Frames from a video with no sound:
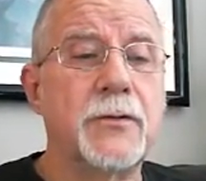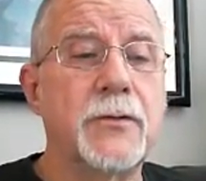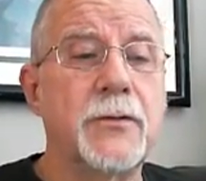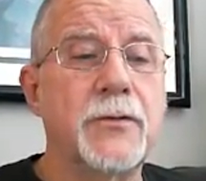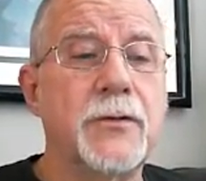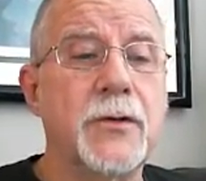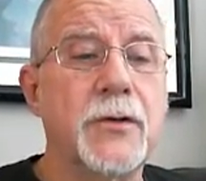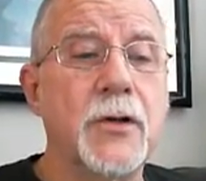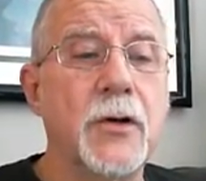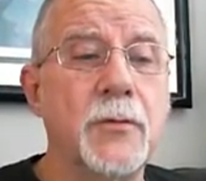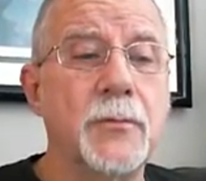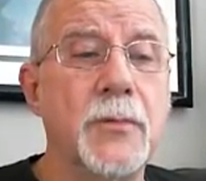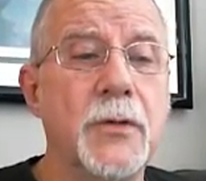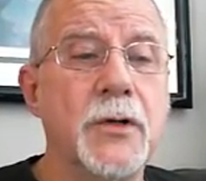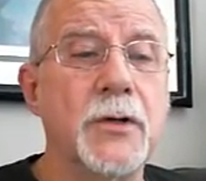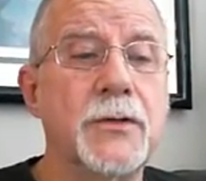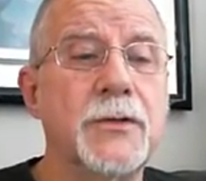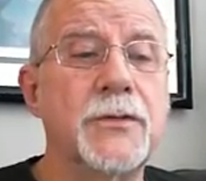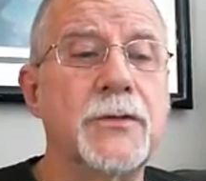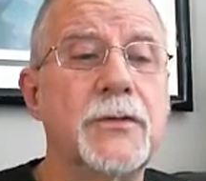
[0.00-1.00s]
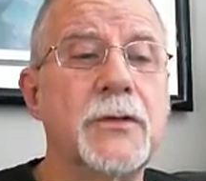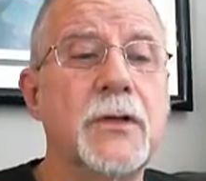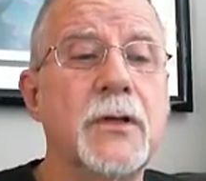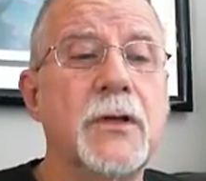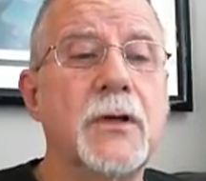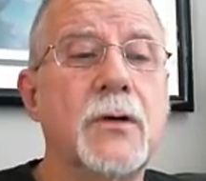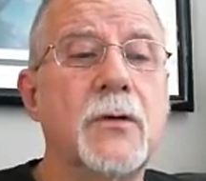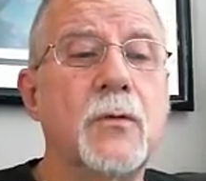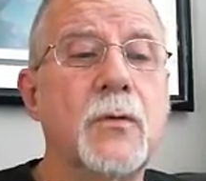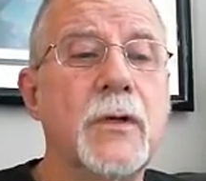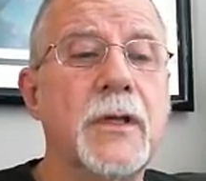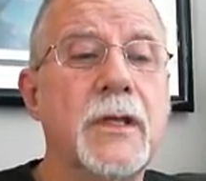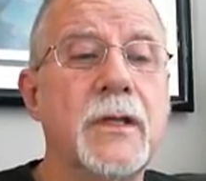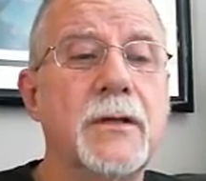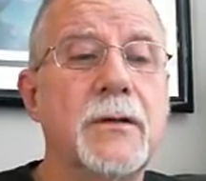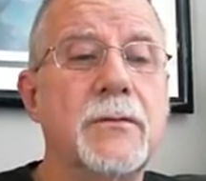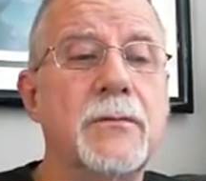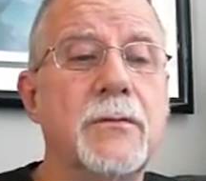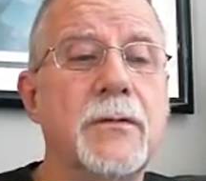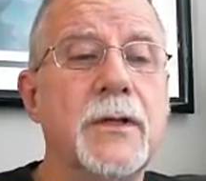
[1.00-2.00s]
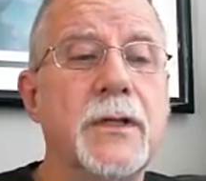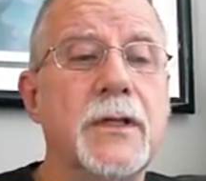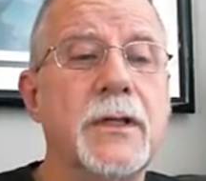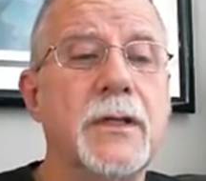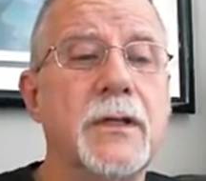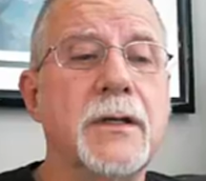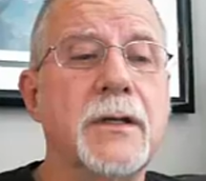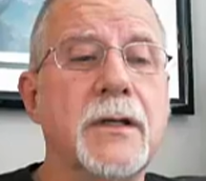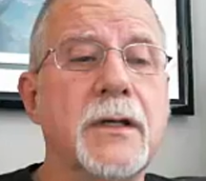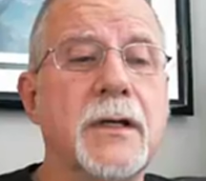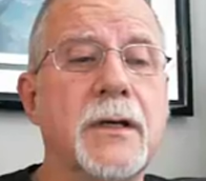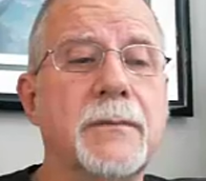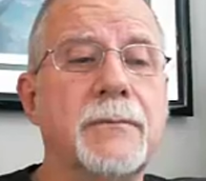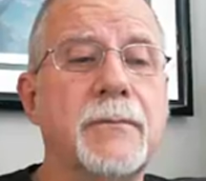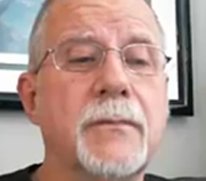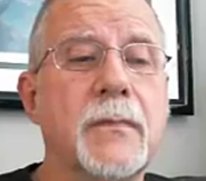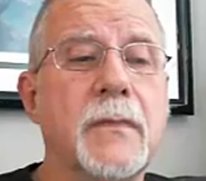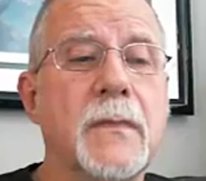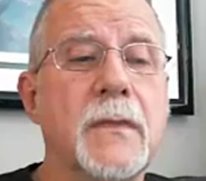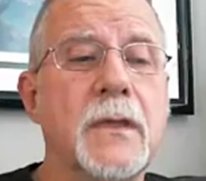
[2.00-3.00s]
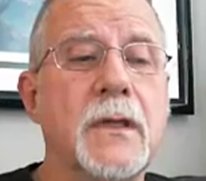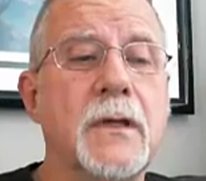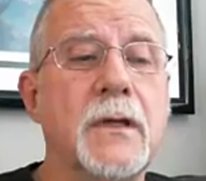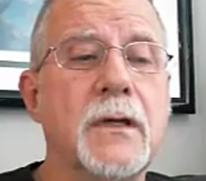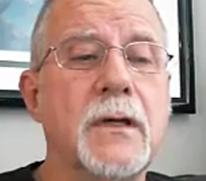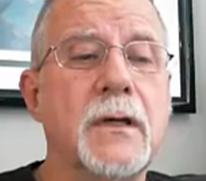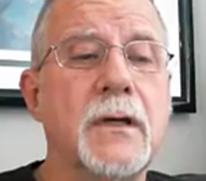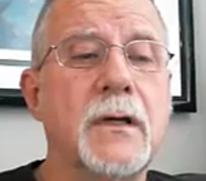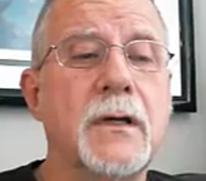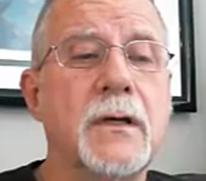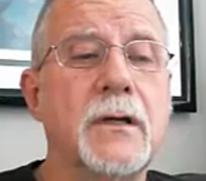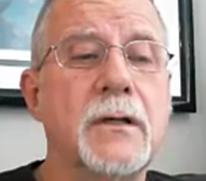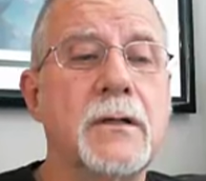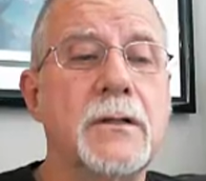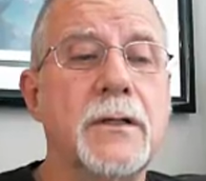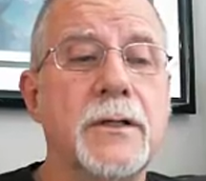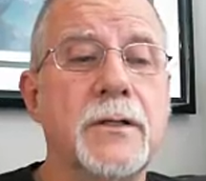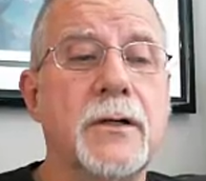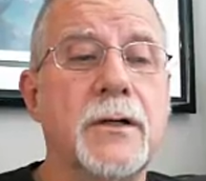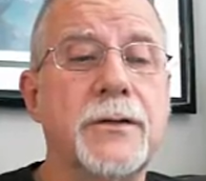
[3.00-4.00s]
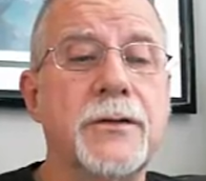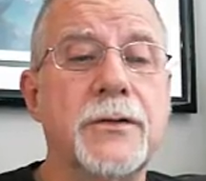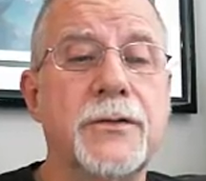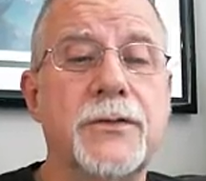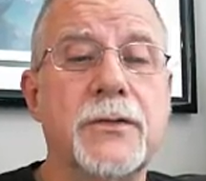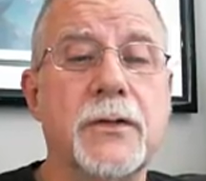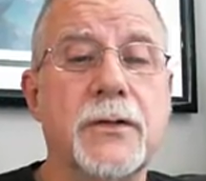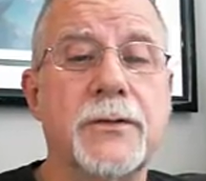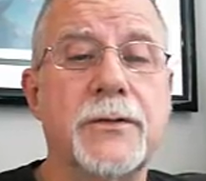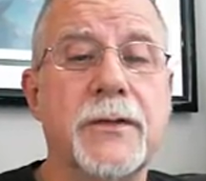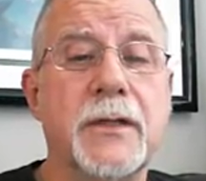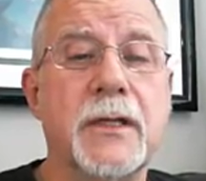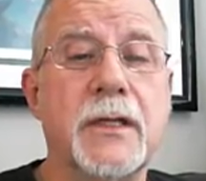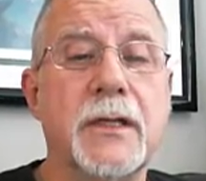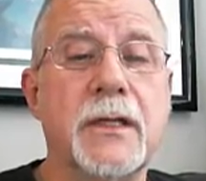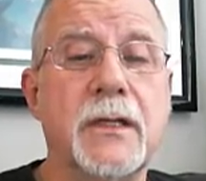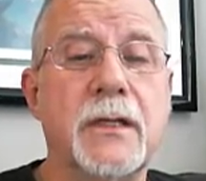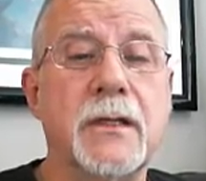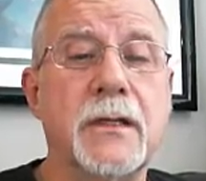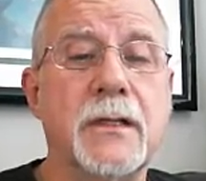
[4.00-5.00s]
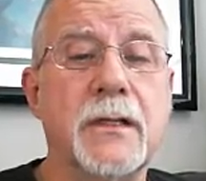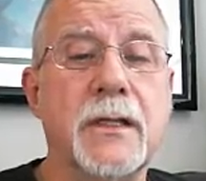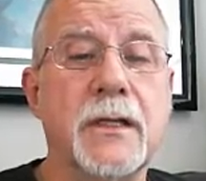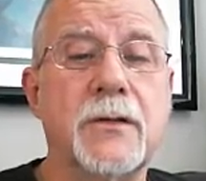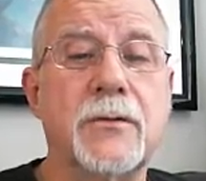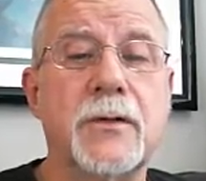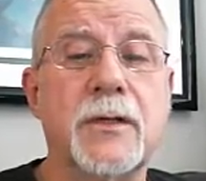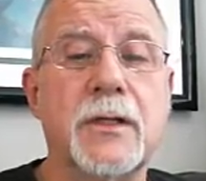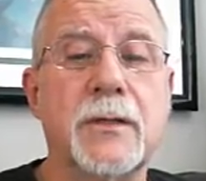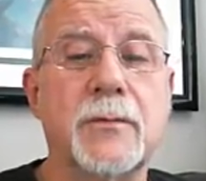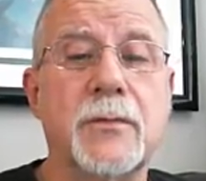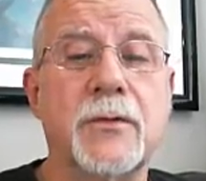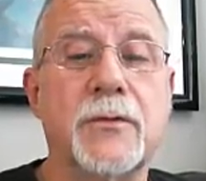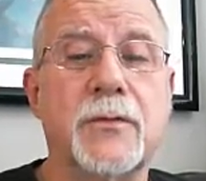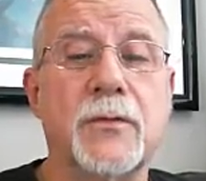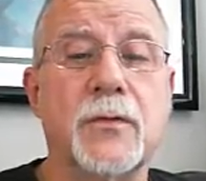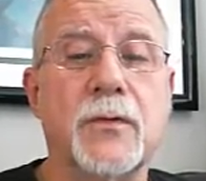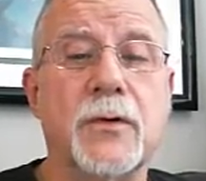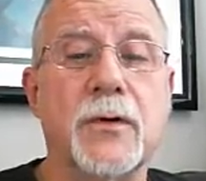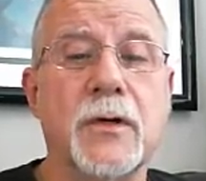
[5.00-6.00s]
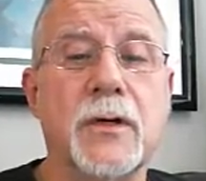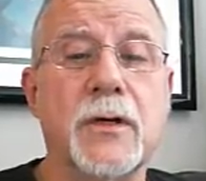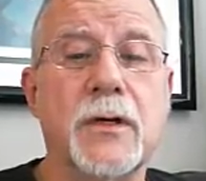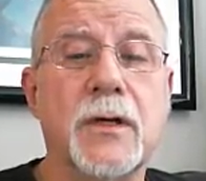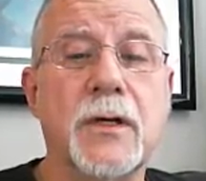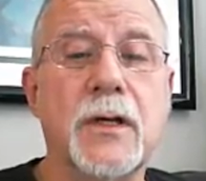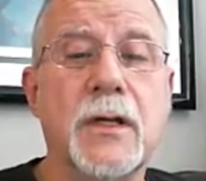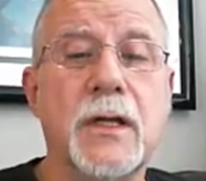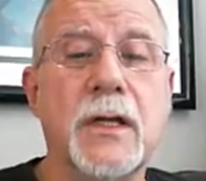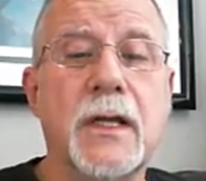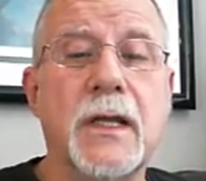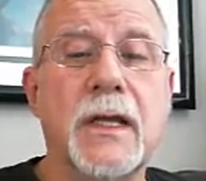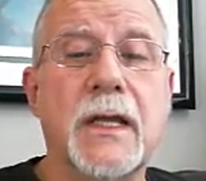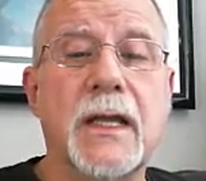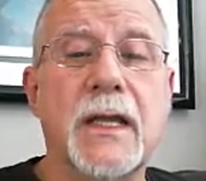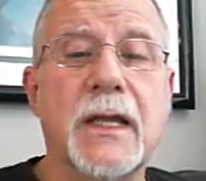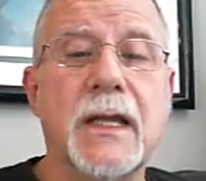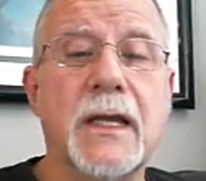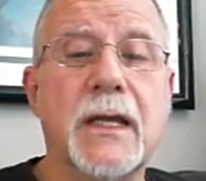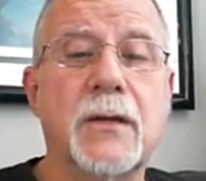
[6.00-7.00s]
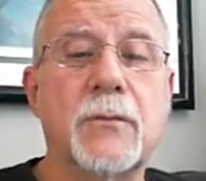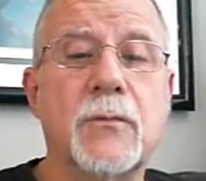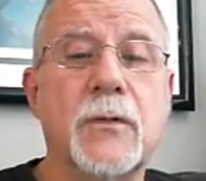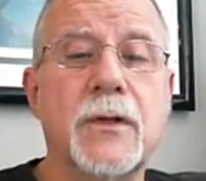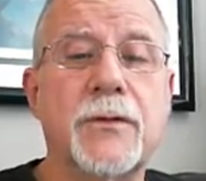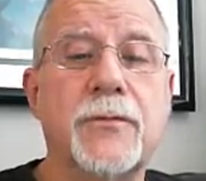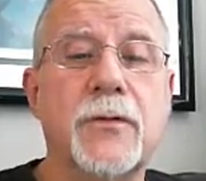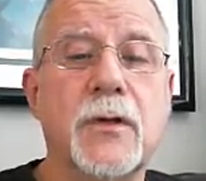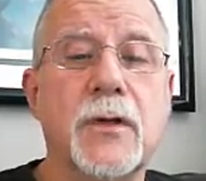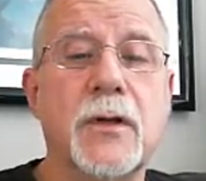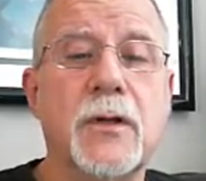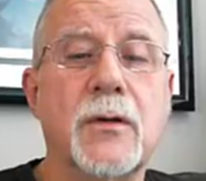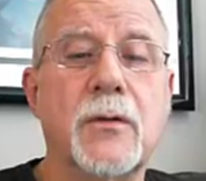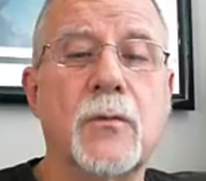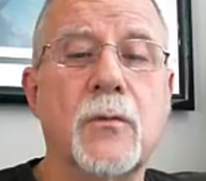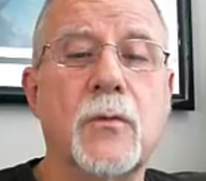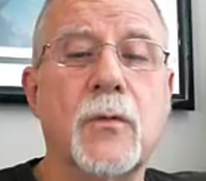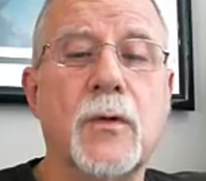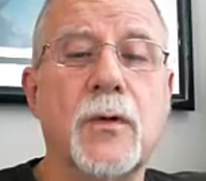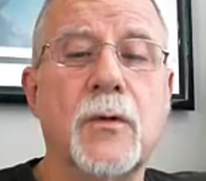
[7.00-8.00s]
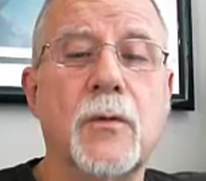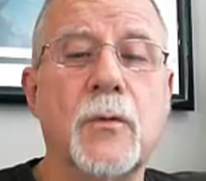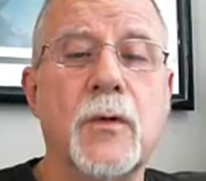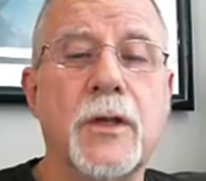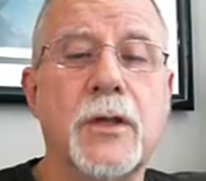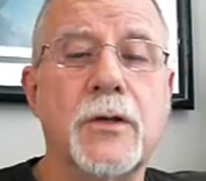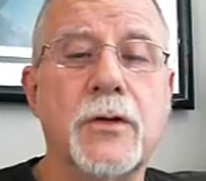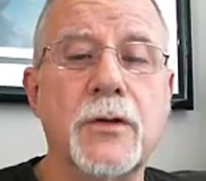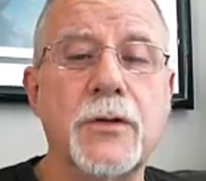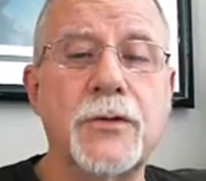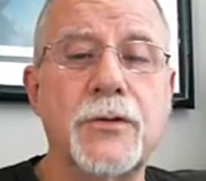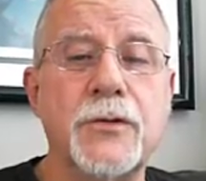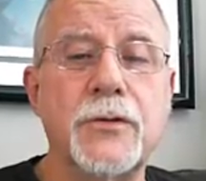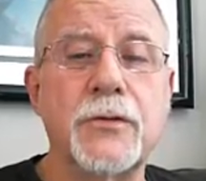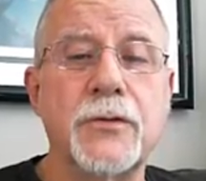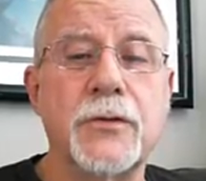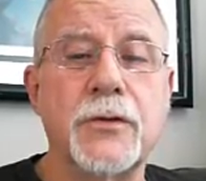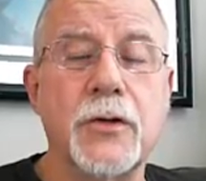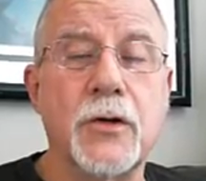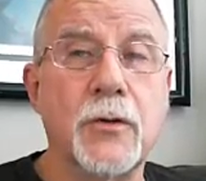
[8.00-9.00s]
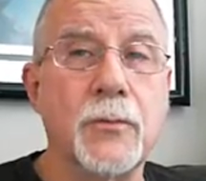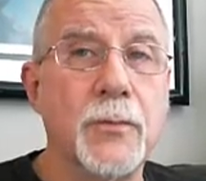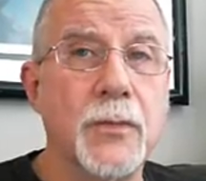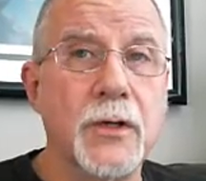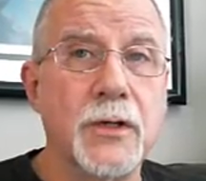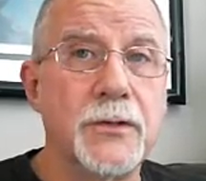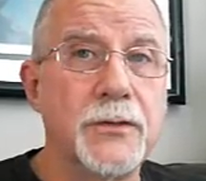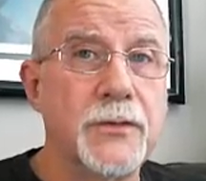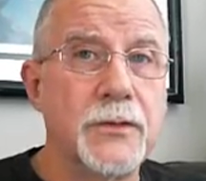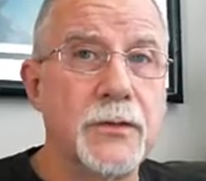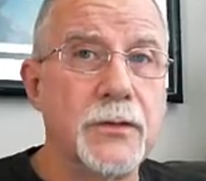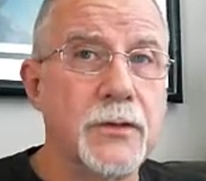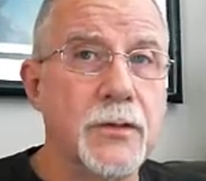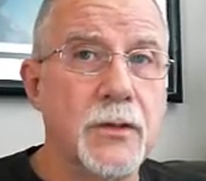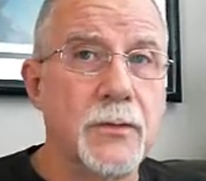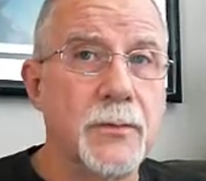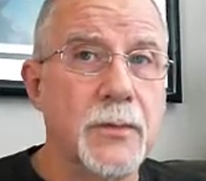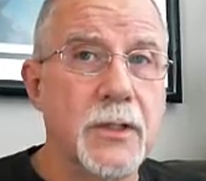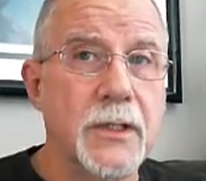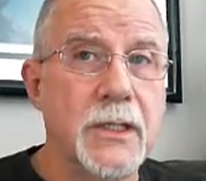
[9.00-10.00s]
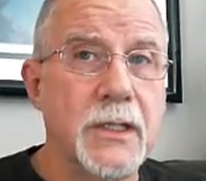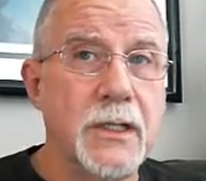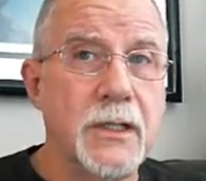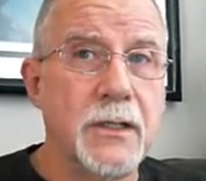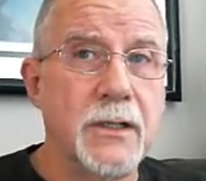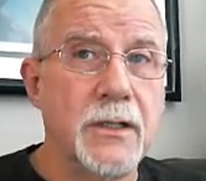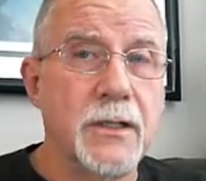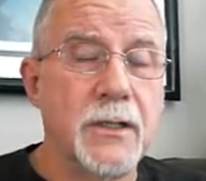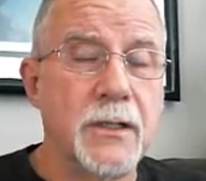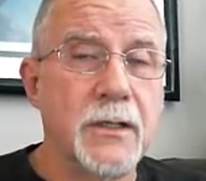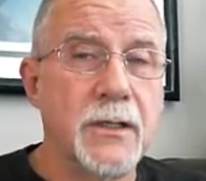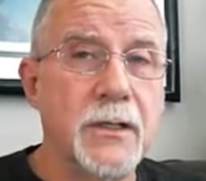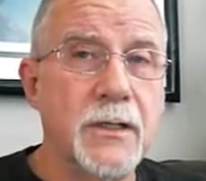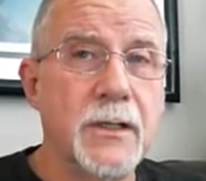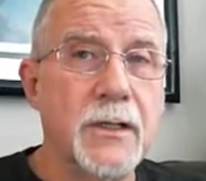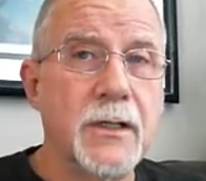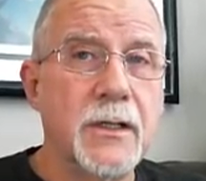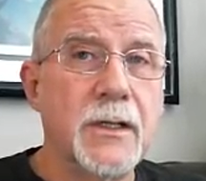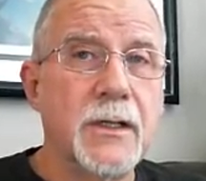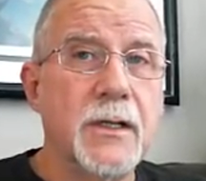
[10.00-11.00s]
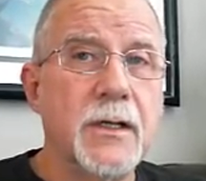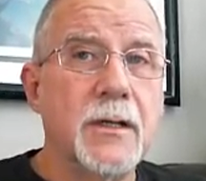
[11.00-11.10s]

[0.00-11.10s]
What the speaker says: So the notebooks, we can click on this little thing like we did before, and we could do the notebook here,